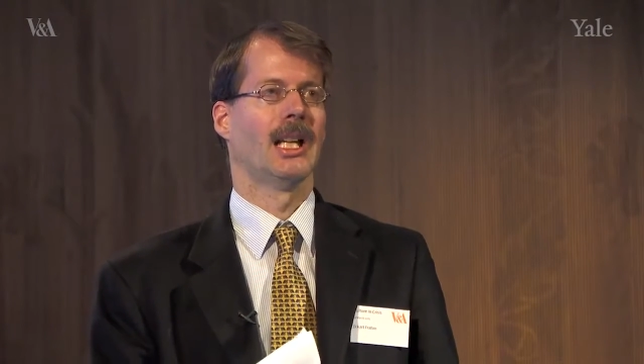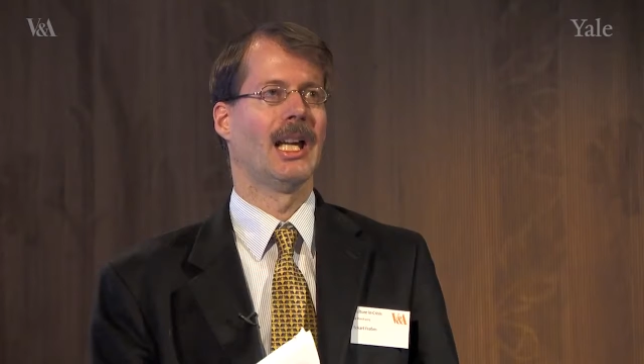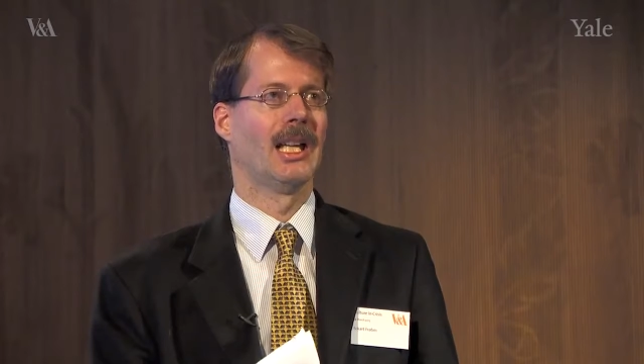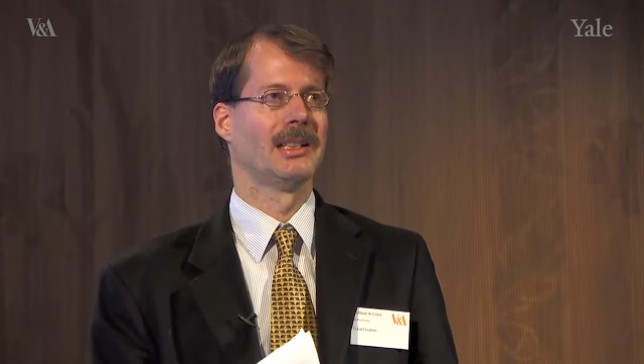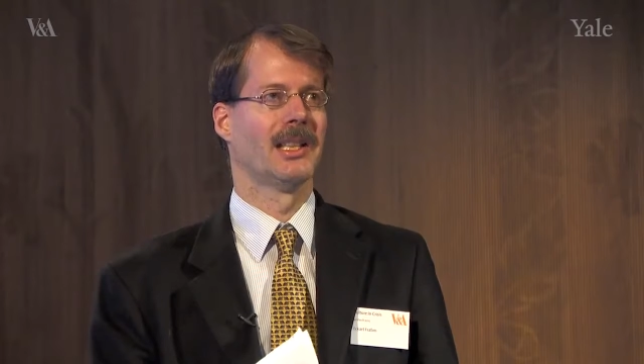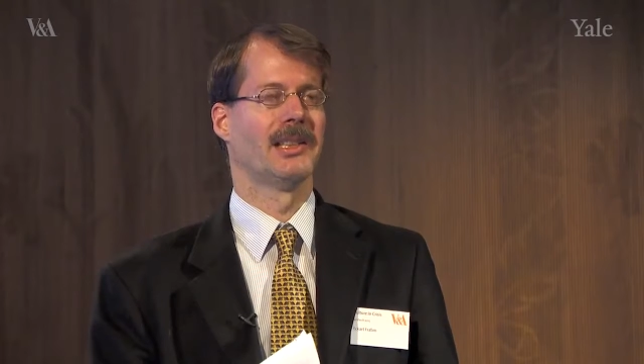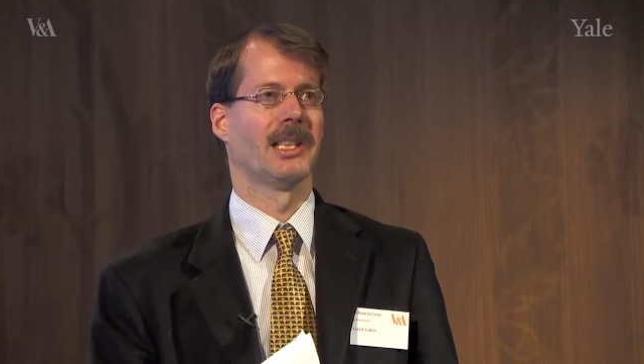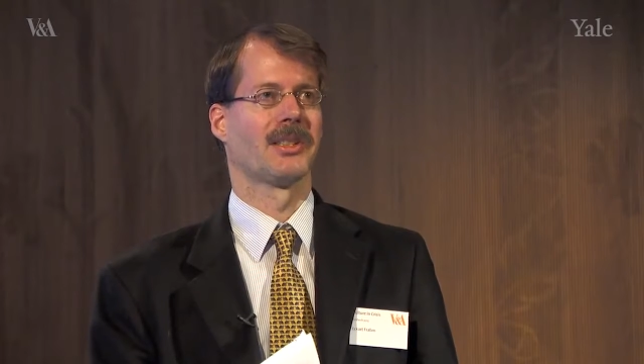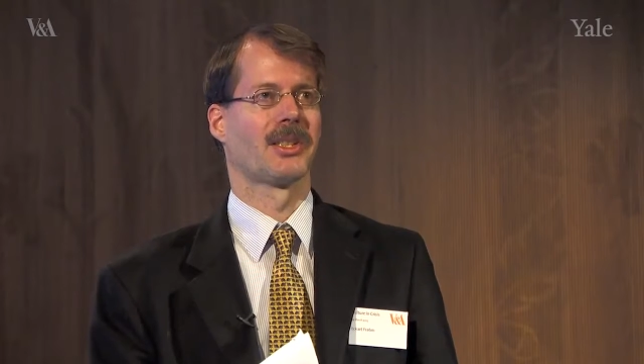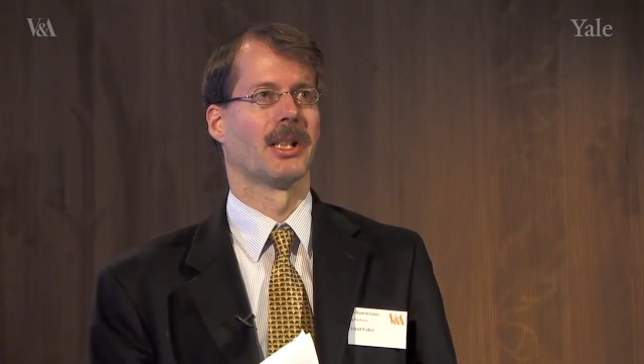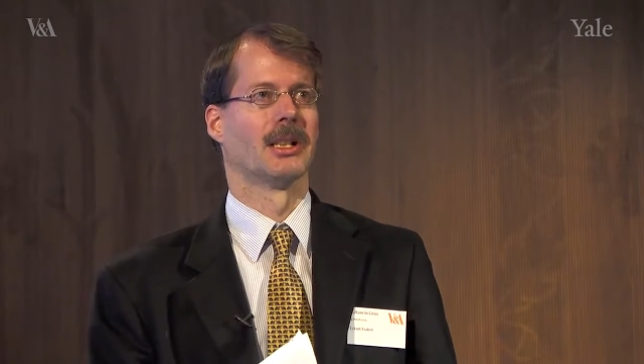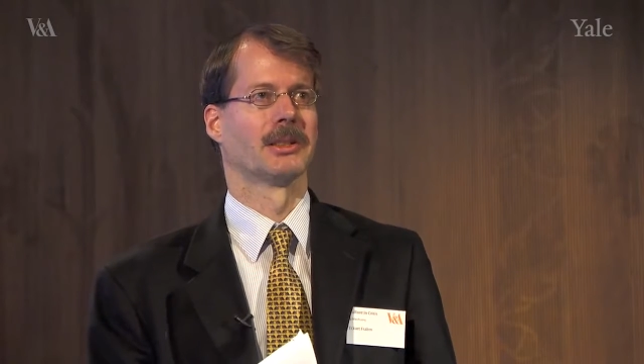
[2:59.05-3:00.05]
And they
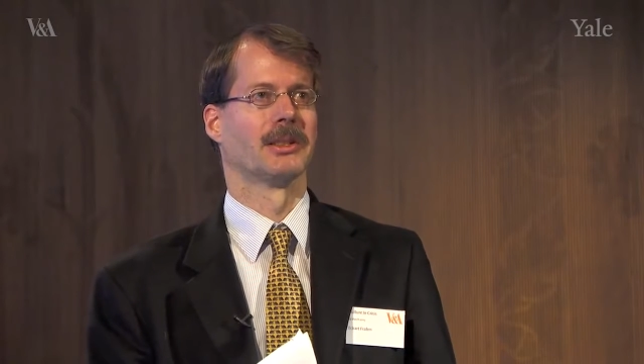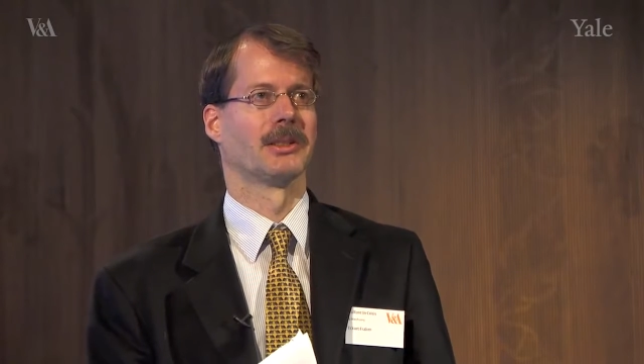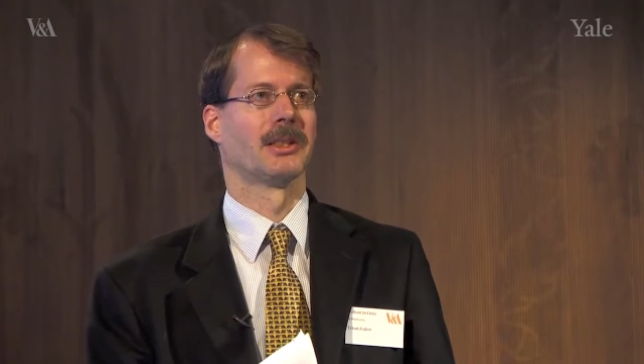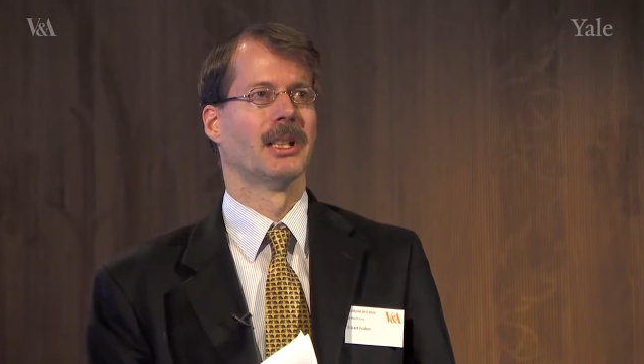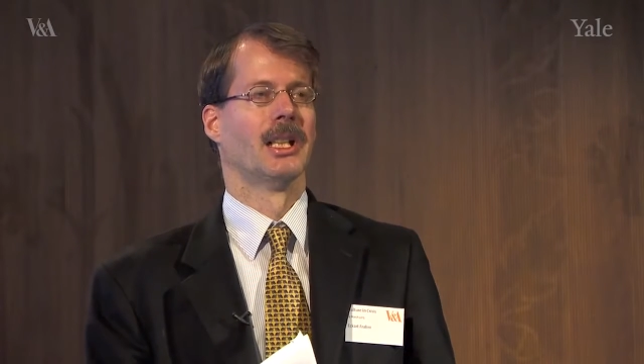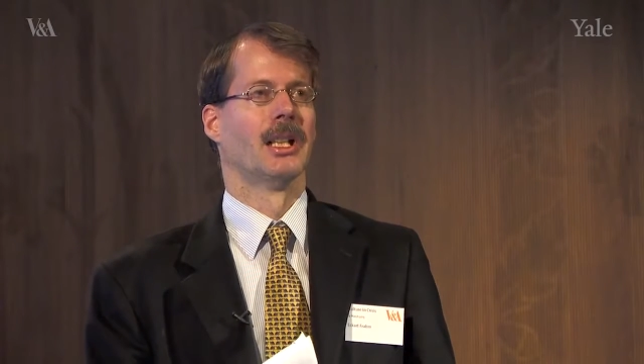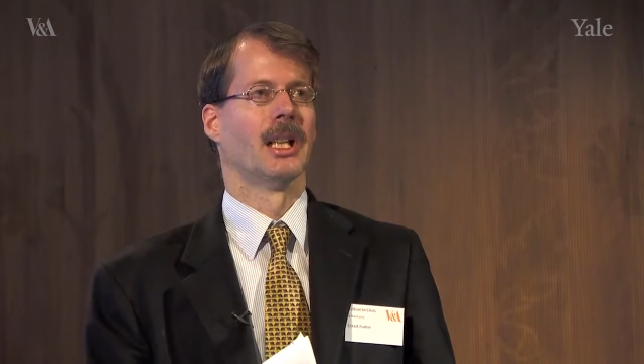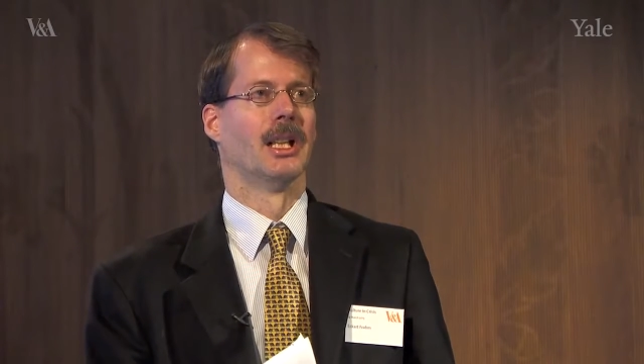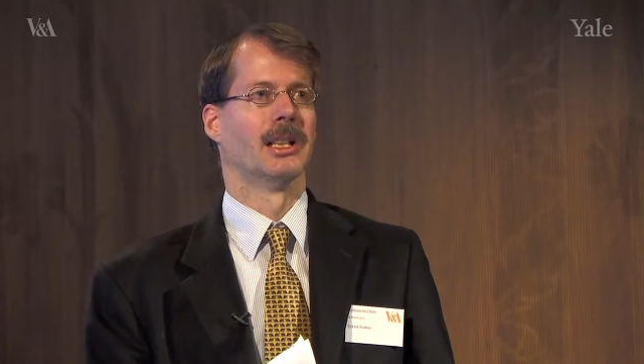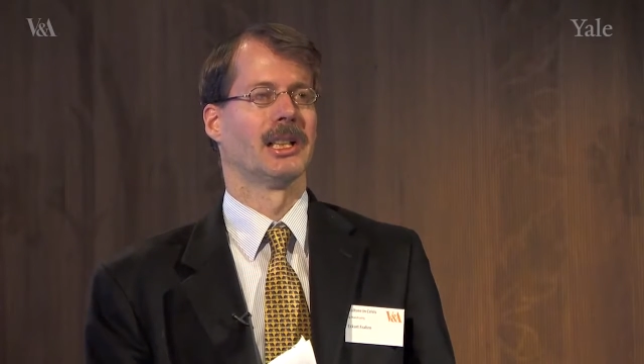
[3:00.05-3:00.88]
started uh,